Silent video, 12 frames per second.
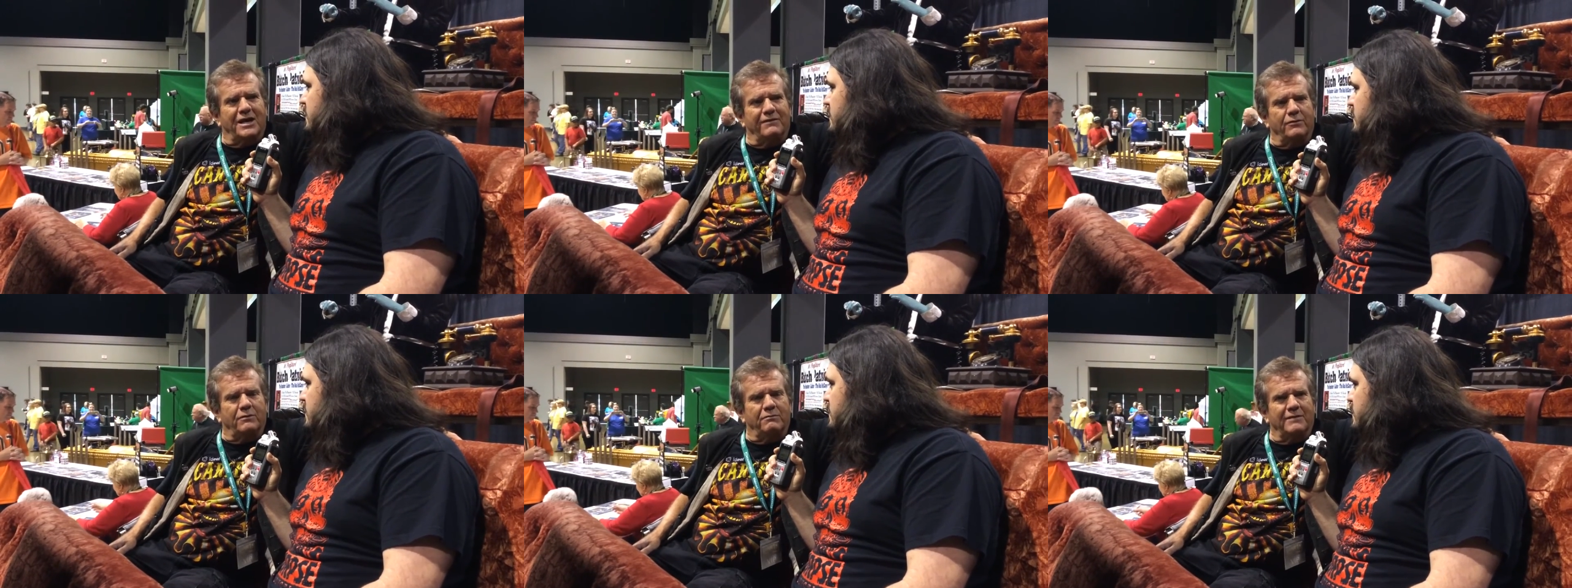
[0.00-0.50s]
Speaker 1: was
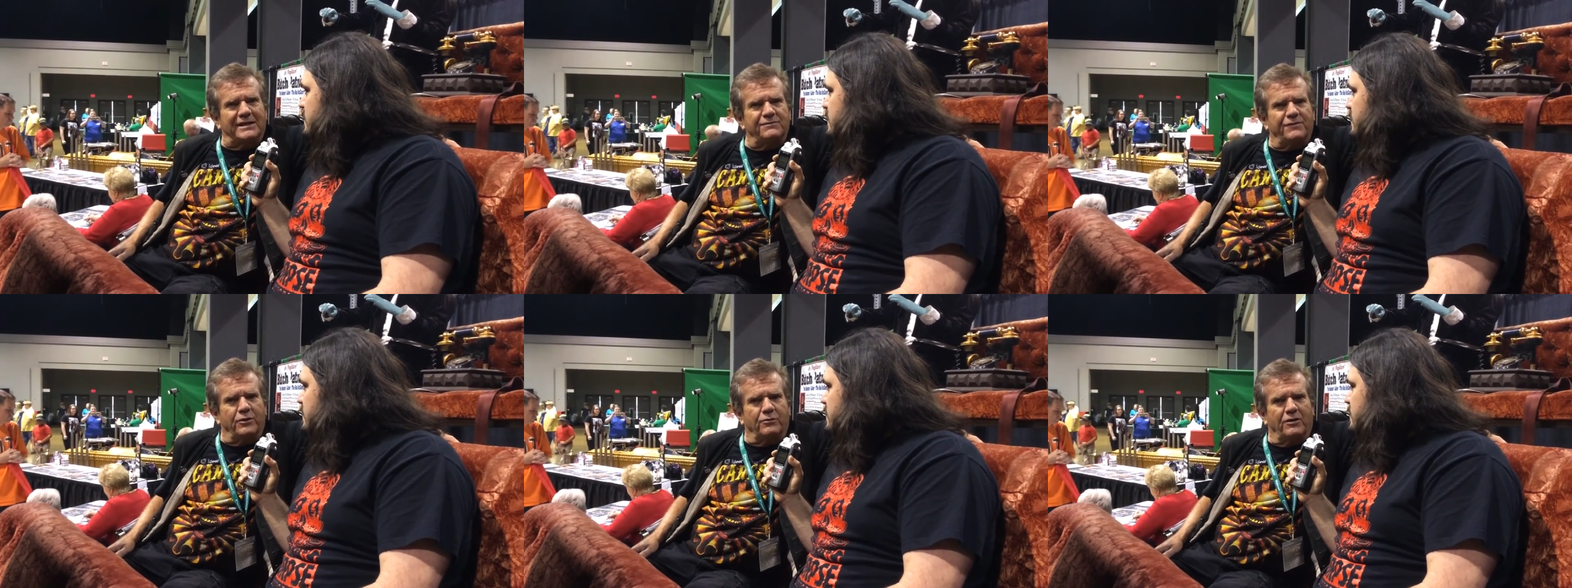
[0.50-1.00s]
kind of a
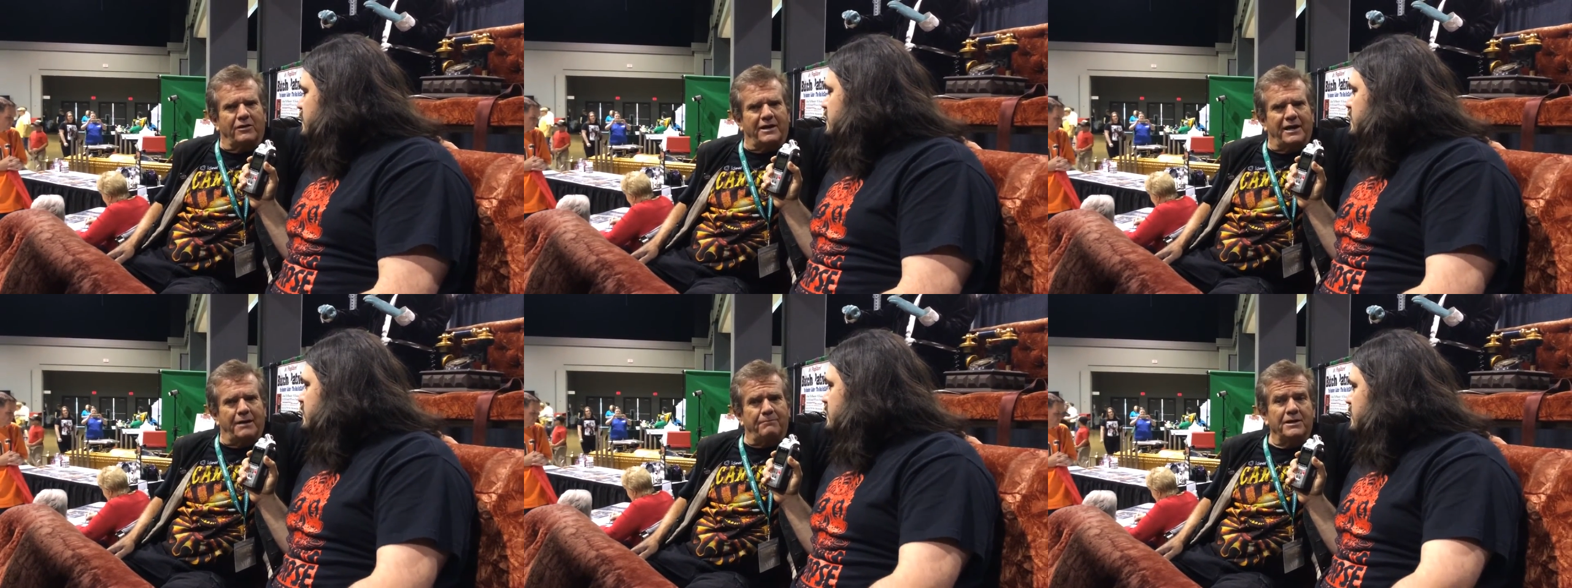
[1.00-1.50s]
nice feather in
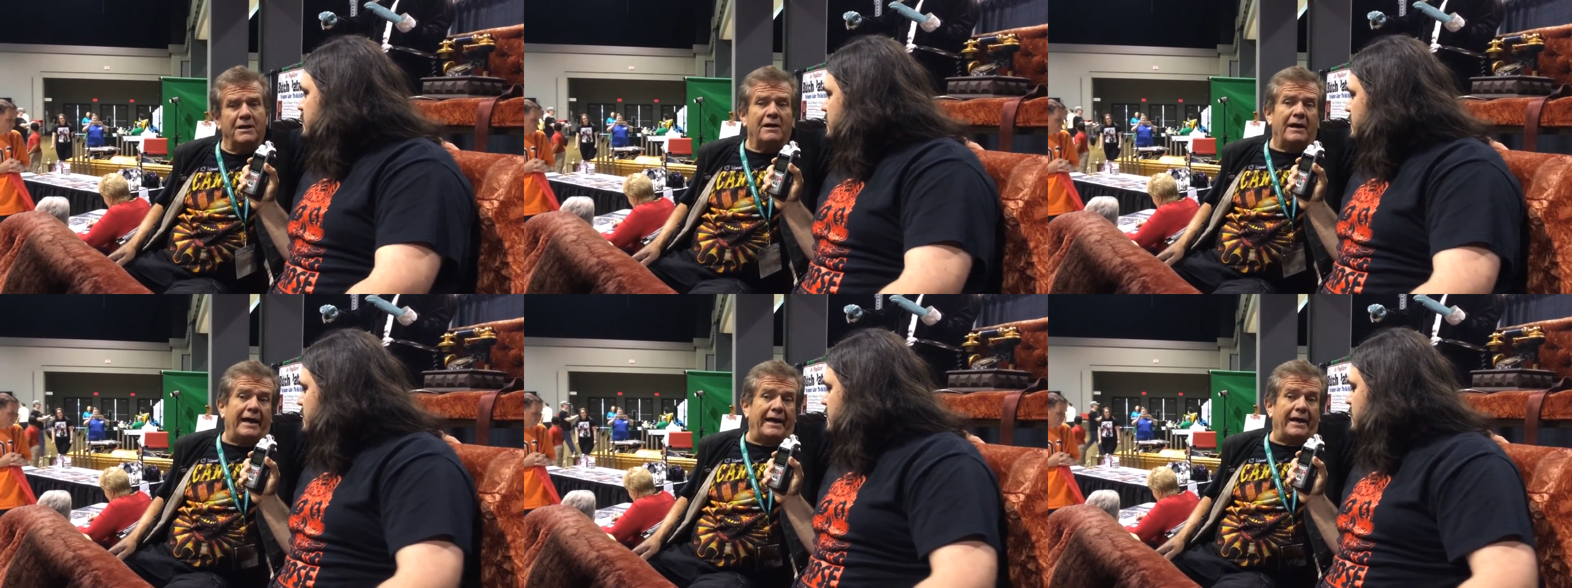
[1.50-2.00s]
our cap.
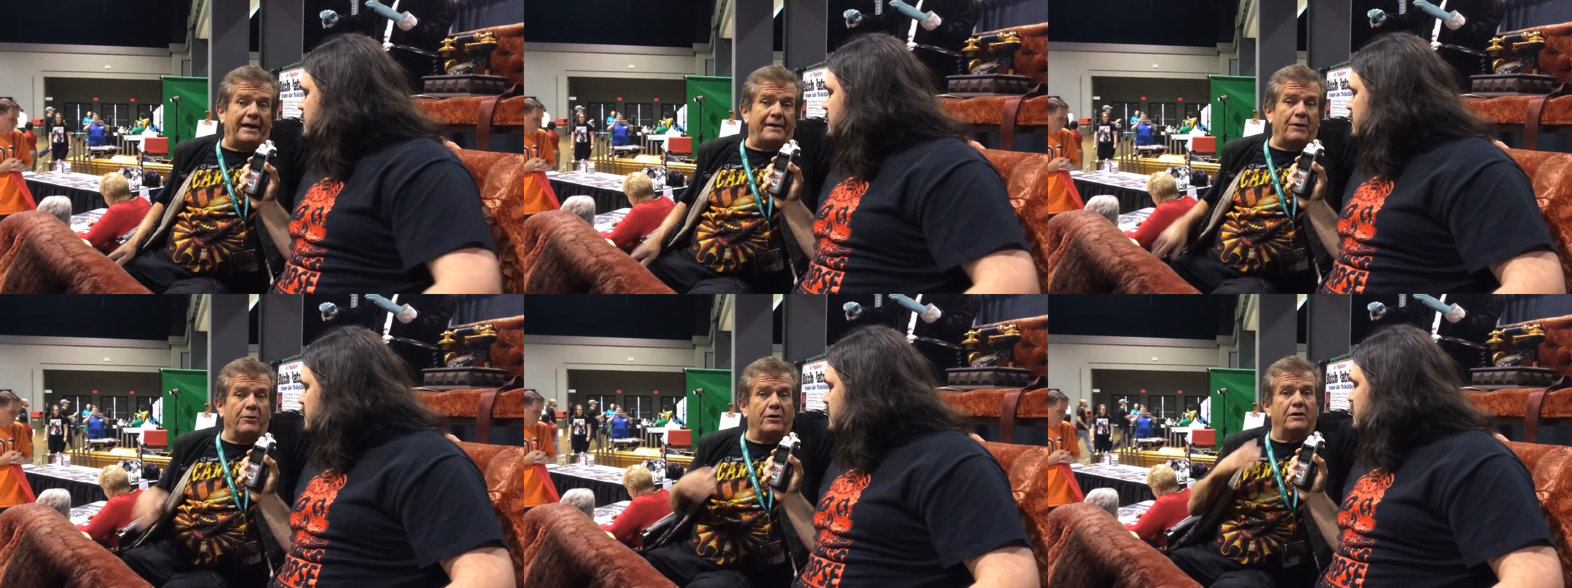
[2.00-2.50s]

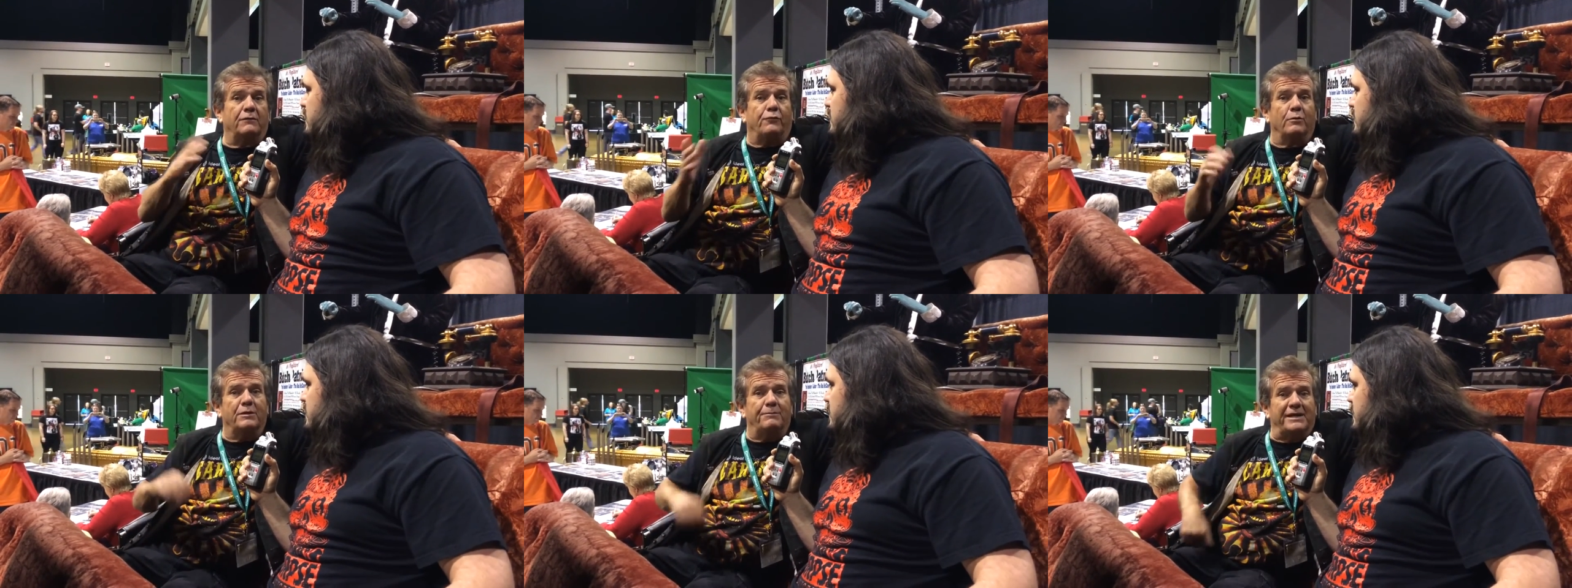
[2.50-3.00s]
And they went on
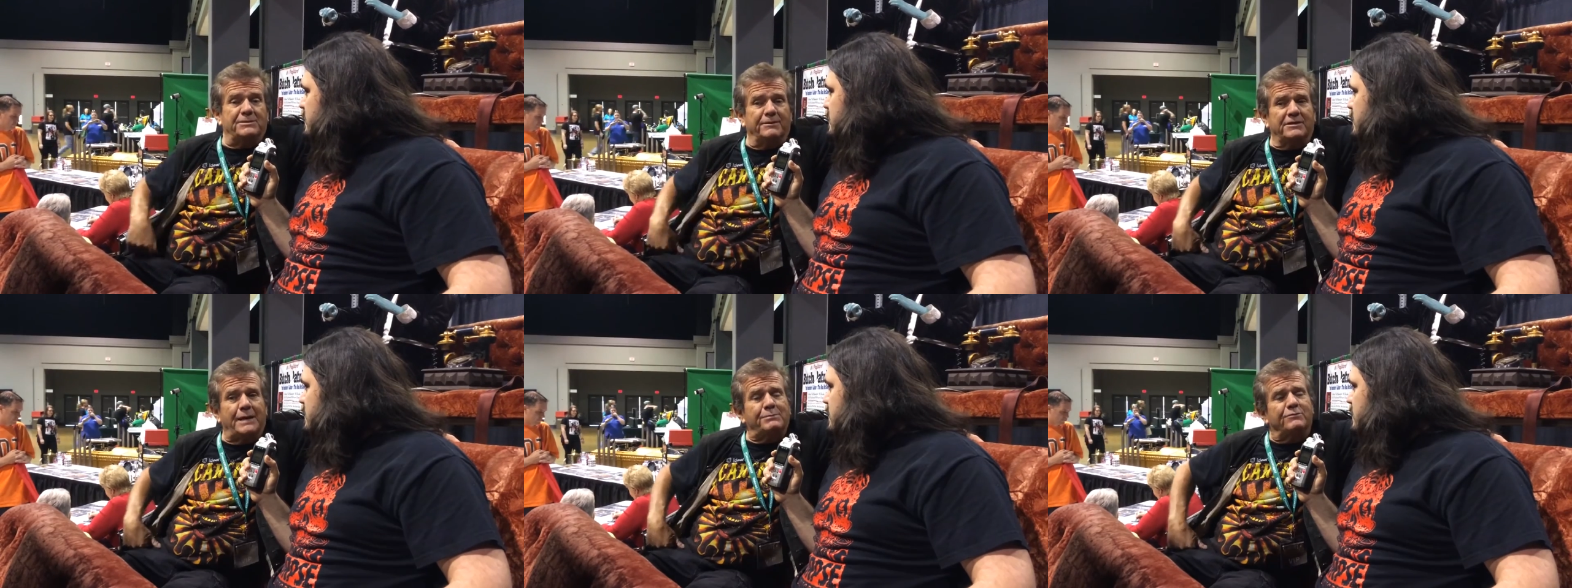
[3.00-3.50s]
to form the
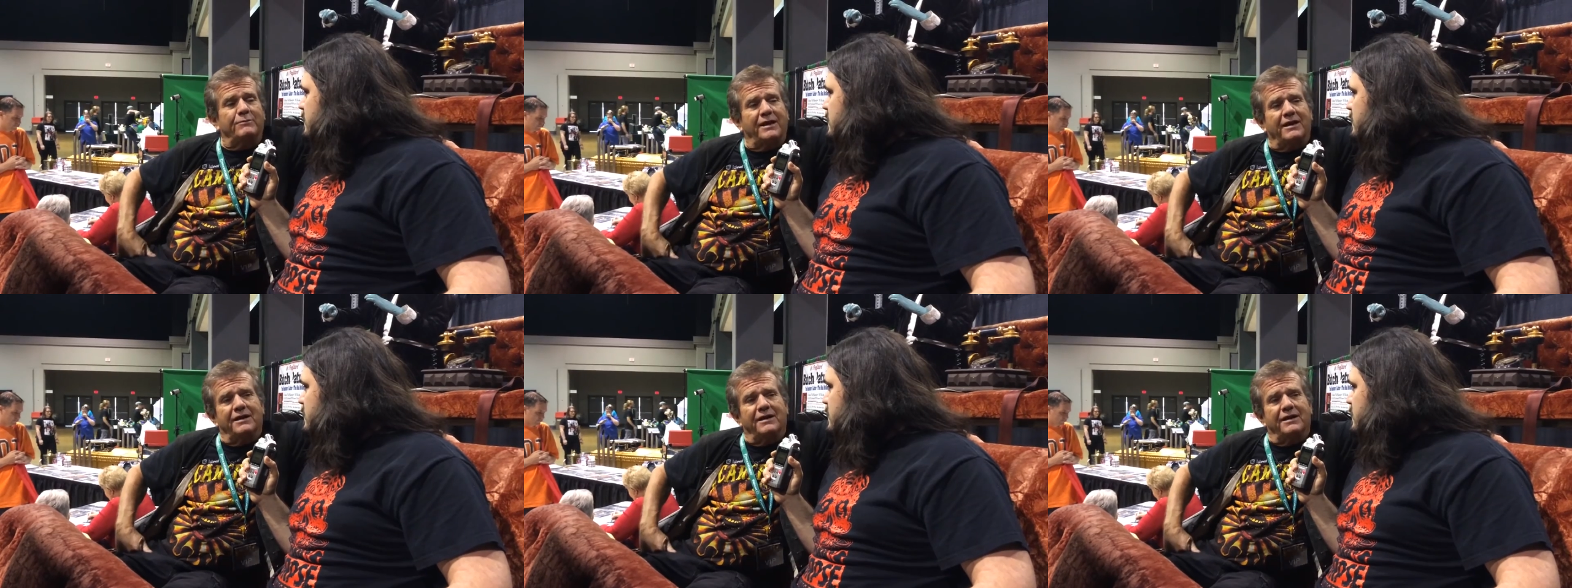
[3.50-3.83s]
Basement Tapes from